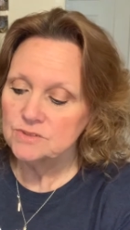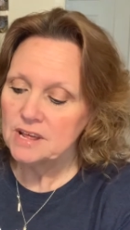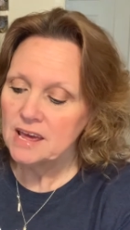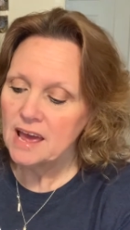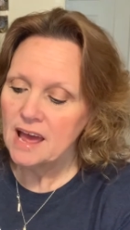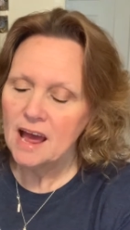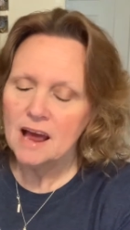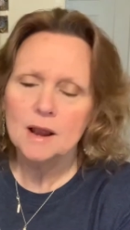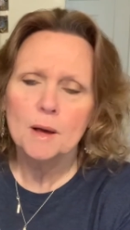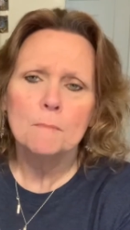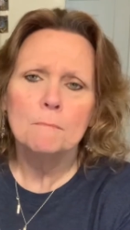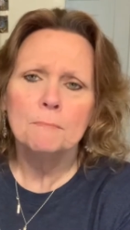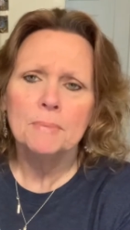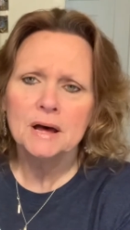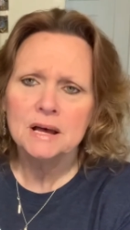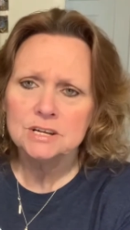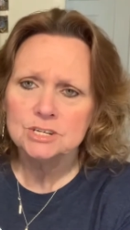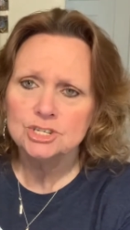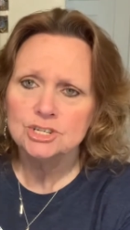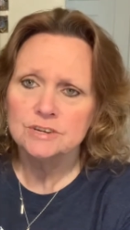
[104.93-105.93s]
They had a
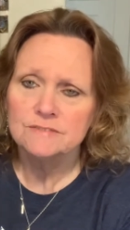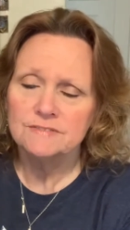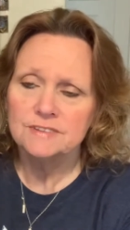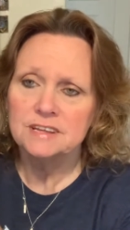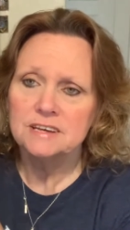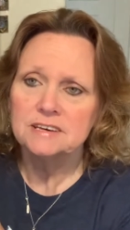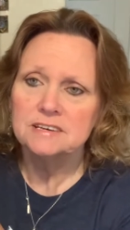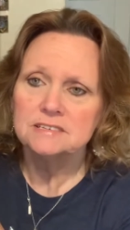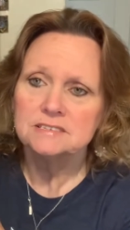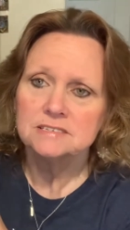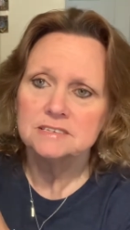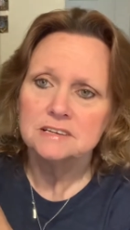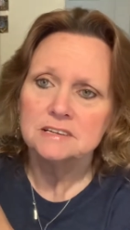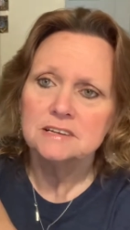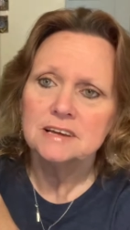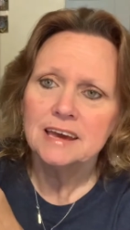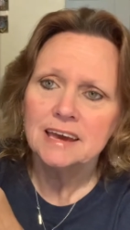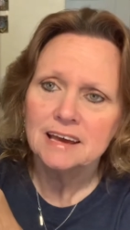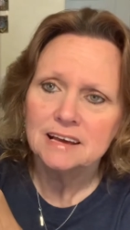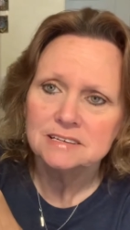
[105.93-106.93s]
bunch of these little
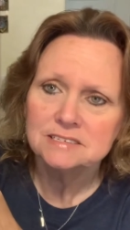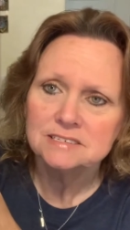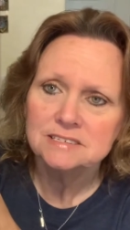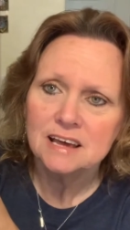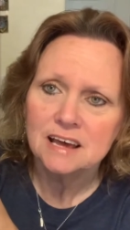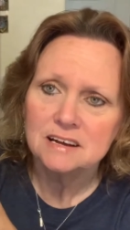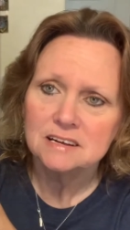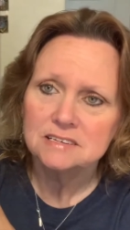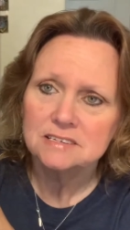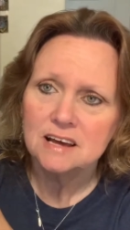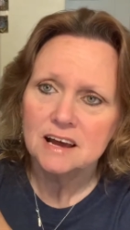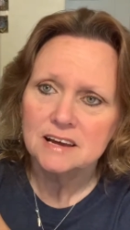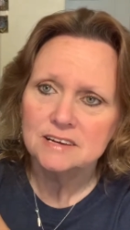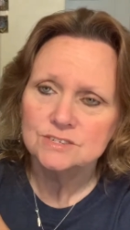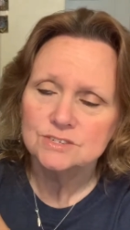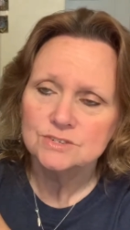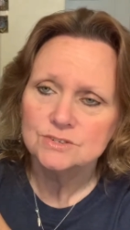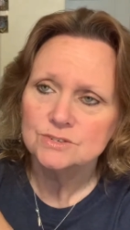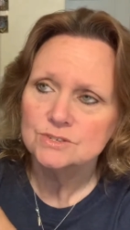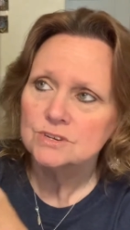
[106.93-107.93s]
hand
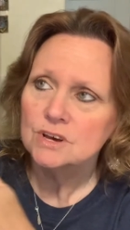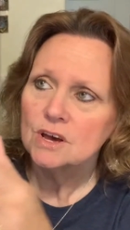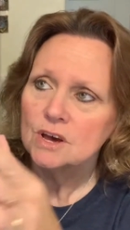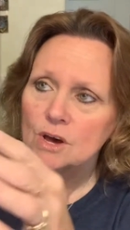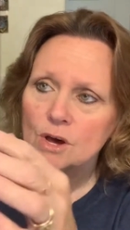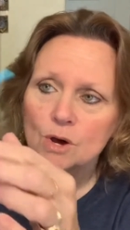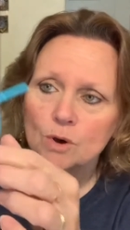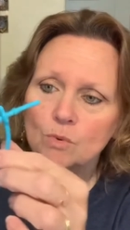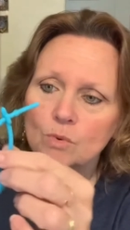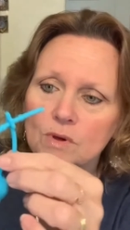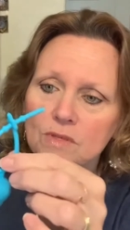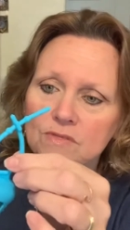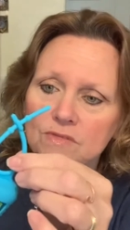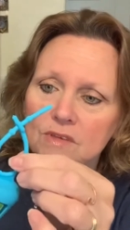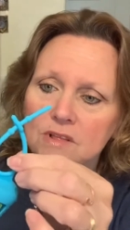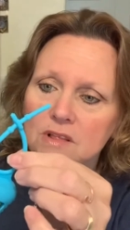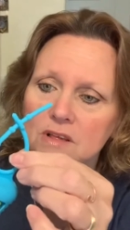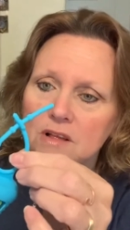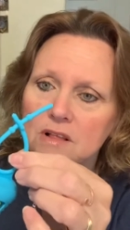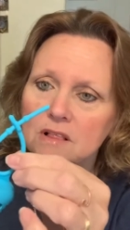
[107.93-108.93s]
sanitizers with the
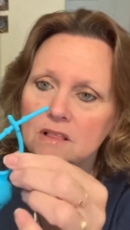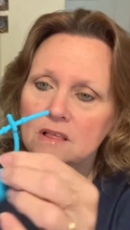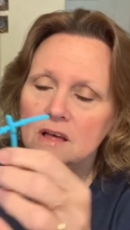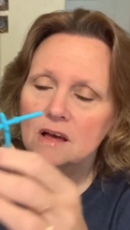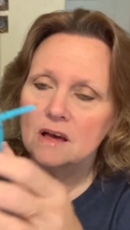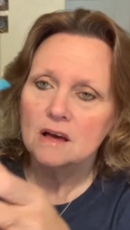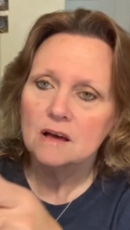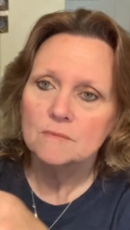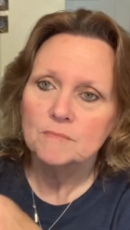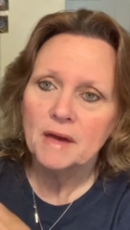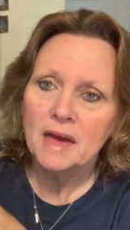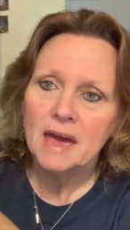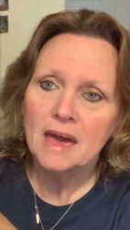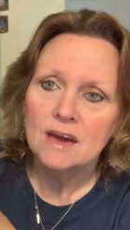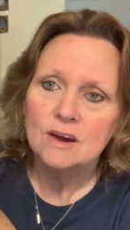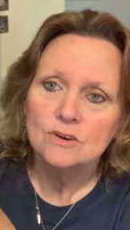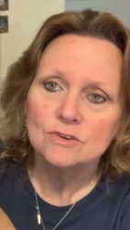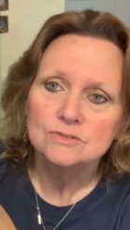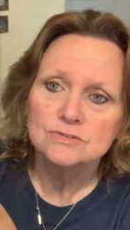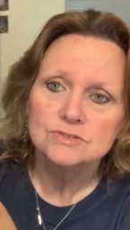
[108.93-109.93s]
little
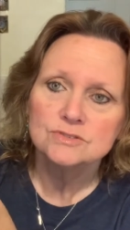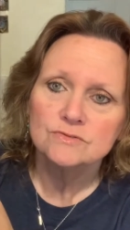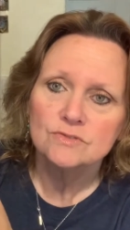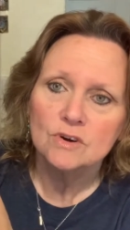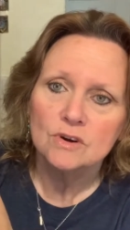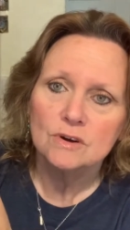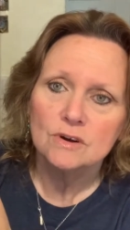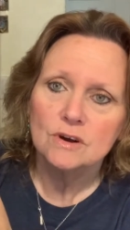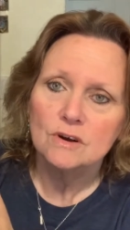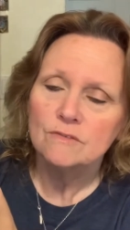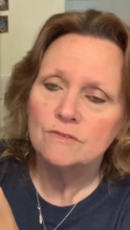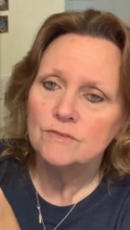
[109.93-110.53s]
hangers for